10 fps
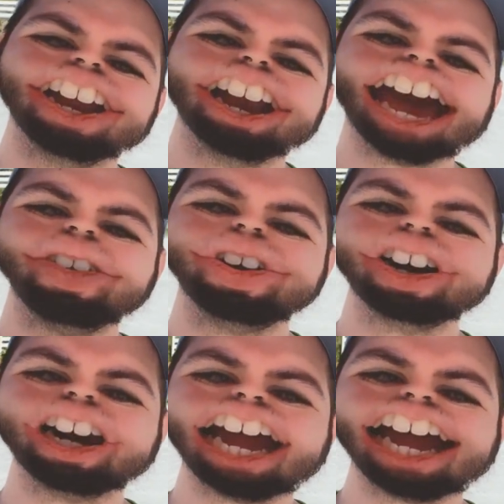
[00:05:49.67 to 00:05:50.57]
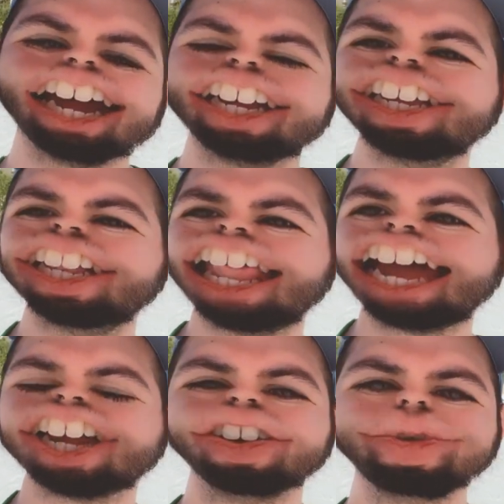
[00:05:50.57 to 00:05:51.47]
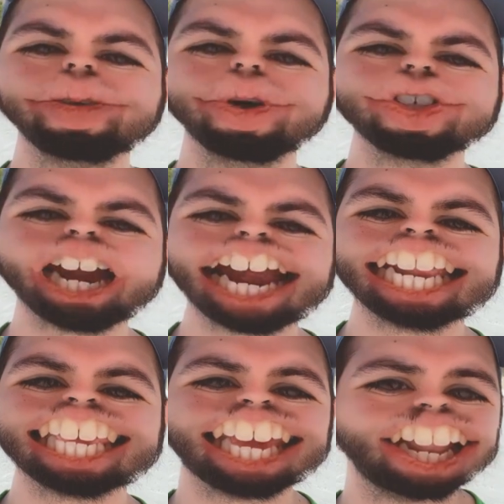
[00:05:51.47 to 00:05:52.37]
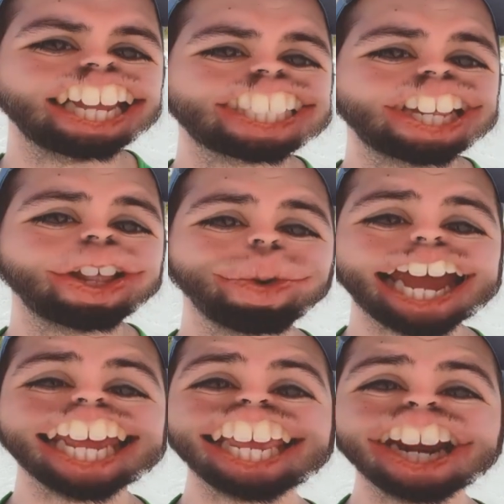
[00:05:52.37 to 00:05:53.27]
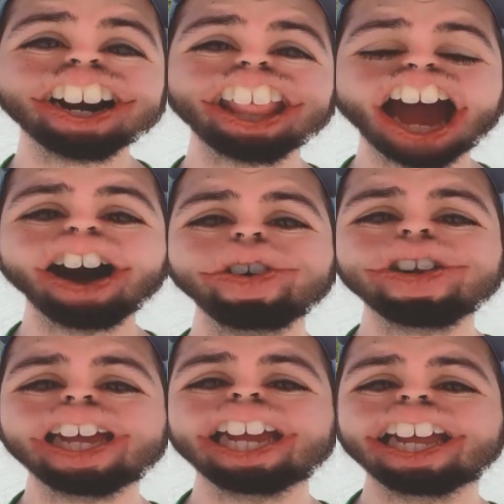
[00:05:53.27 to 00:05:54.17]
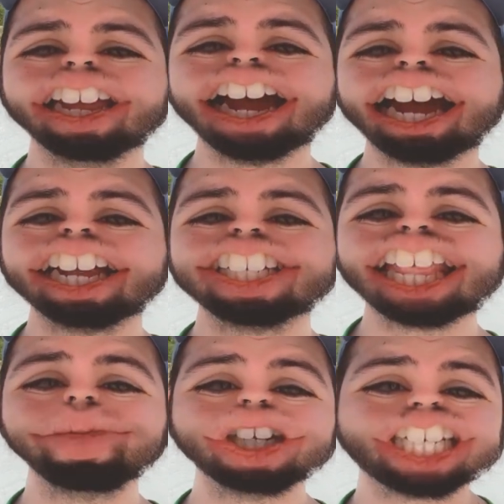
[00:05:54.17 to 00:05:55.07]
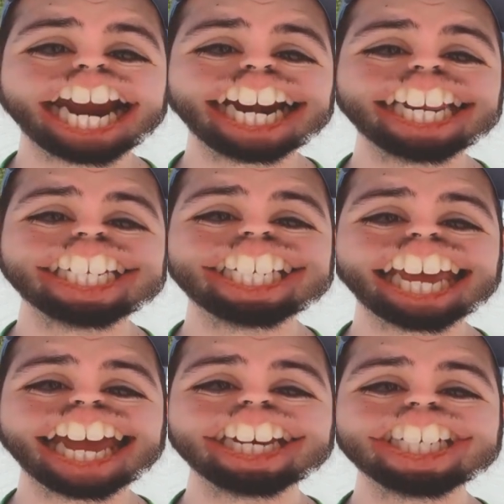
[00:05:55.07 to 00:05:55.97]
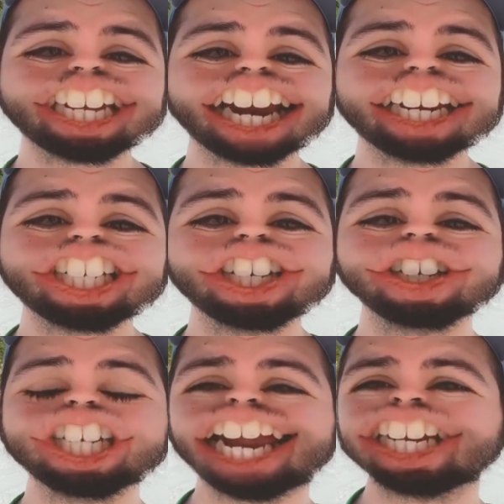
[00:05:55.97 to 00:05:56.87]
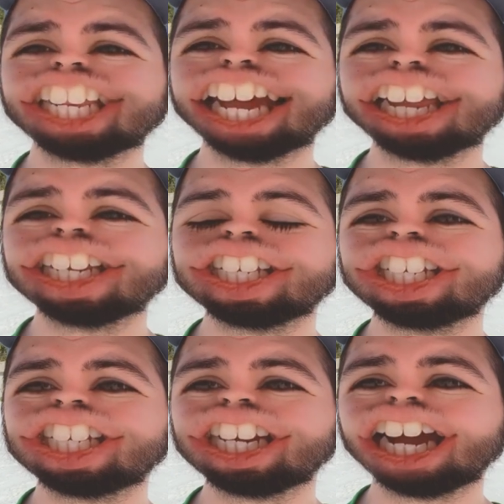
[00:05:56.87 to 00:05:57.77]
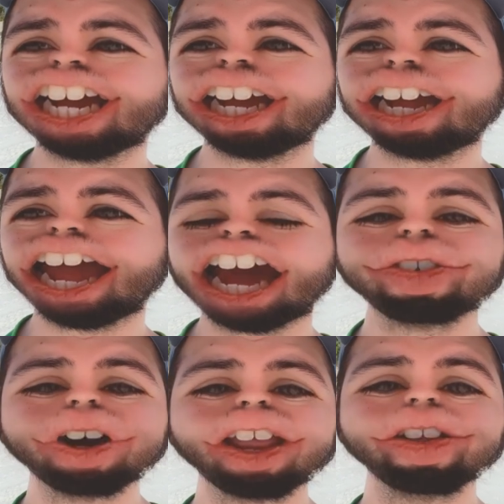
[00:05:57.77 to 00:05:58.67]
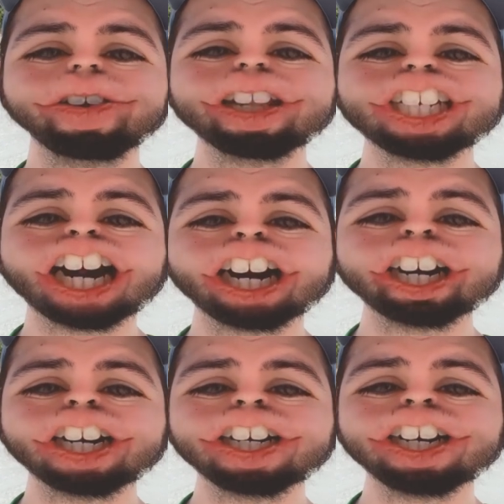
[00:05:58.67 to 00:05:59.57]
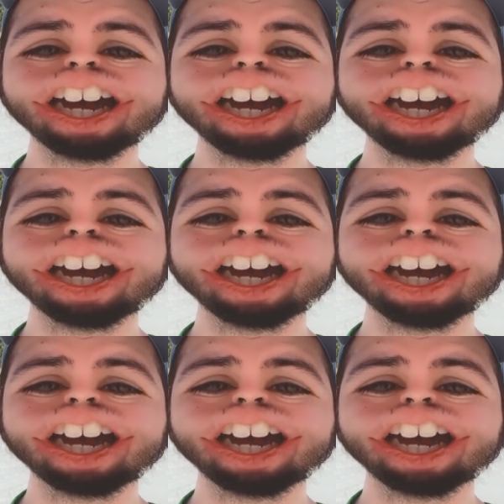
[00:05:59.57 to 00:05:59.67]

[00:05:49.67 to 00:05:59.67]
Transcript: Not for lack of people trying to kill us on the way here, though. To that Mercedes that decided to change lanes halfway through the turn.